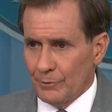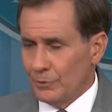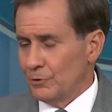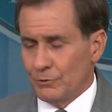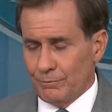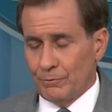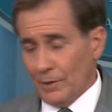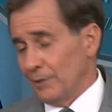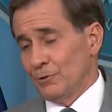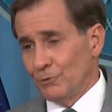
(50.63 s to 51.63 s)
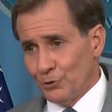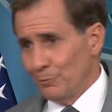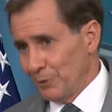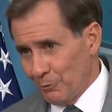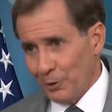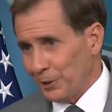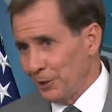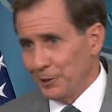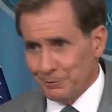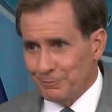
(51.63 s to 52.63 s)
which actually shouldn't be
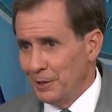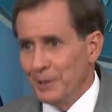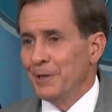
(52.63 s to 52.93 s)
working on